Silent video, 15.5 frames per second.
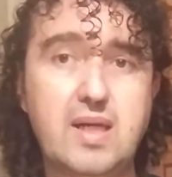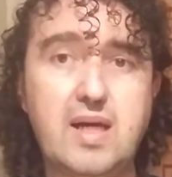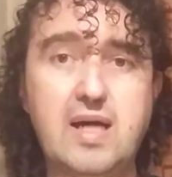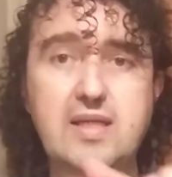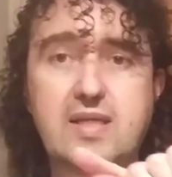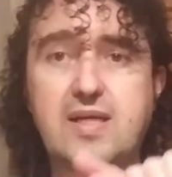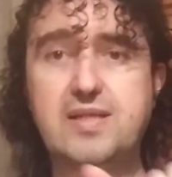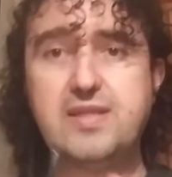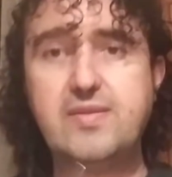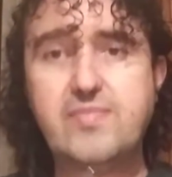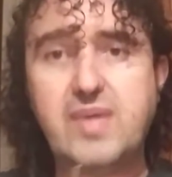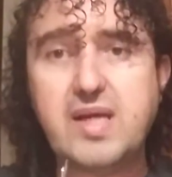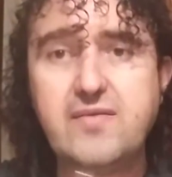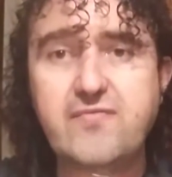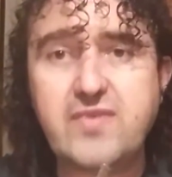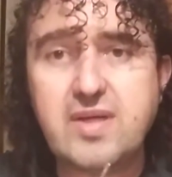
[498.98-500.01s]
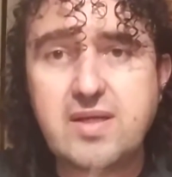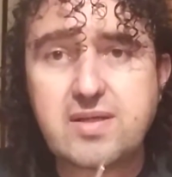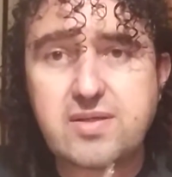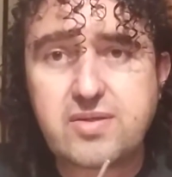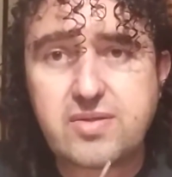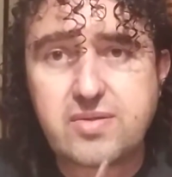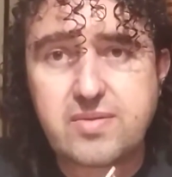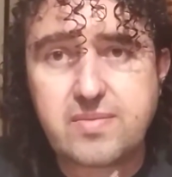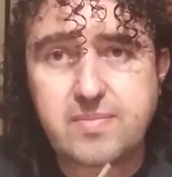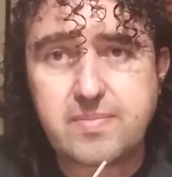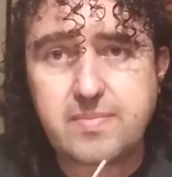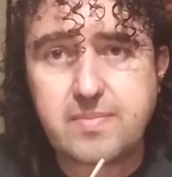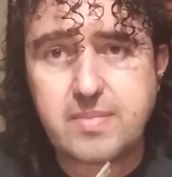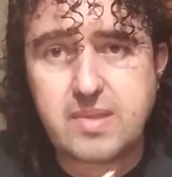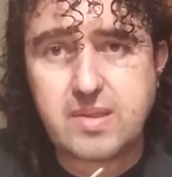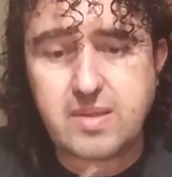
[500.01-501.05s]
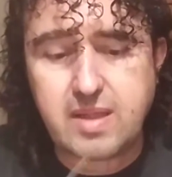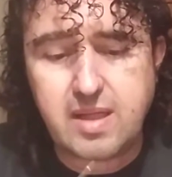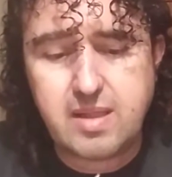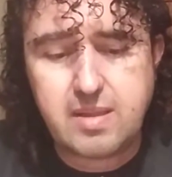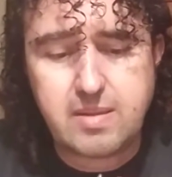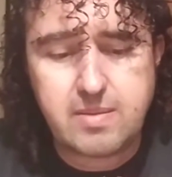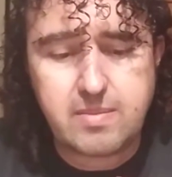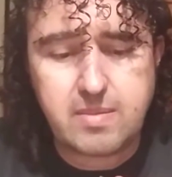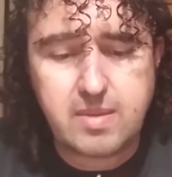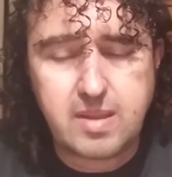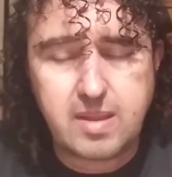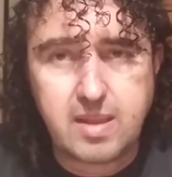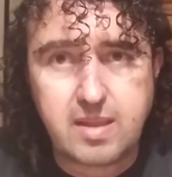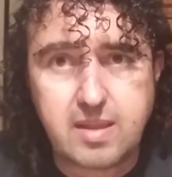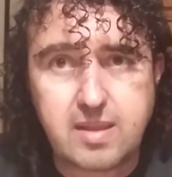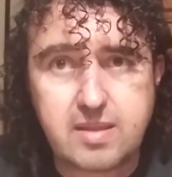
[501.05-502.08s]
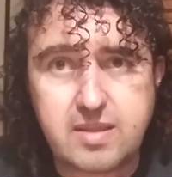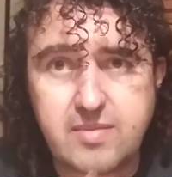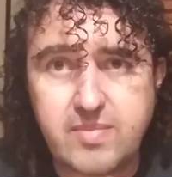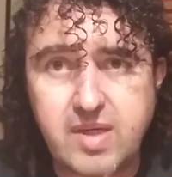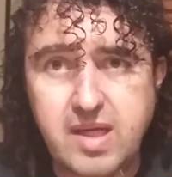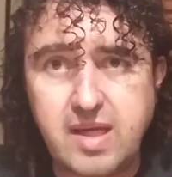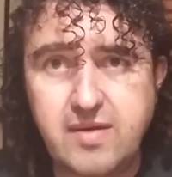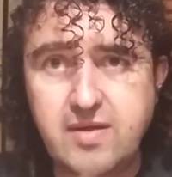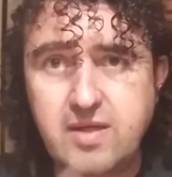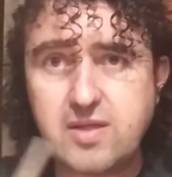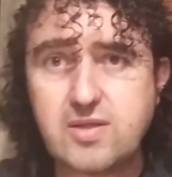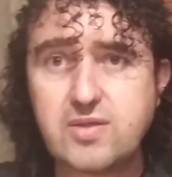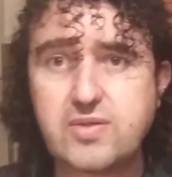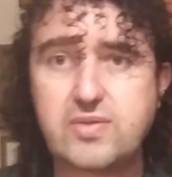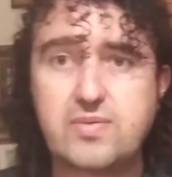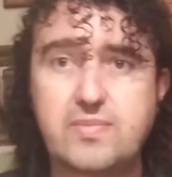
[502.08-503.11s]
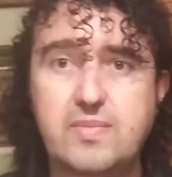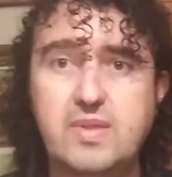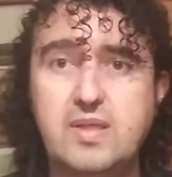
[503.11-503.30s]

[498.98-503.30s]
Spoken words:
I'm cutting my fingers. Okay? I'm cutting my fingers.